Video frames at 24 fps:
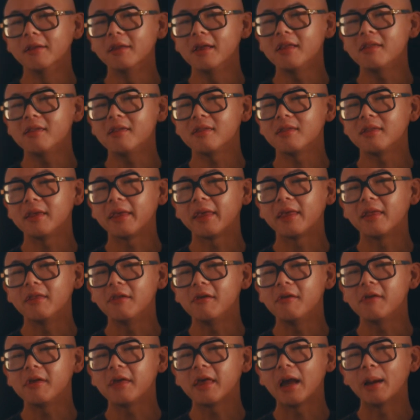this is the
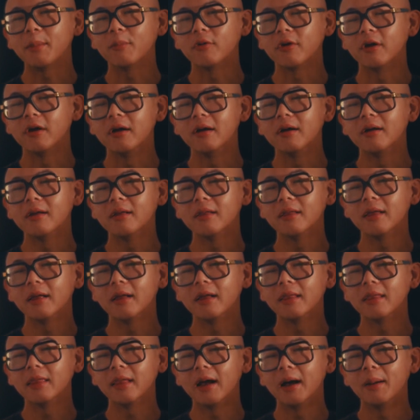new camera
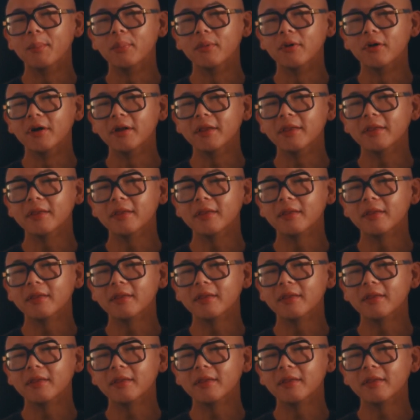I bought.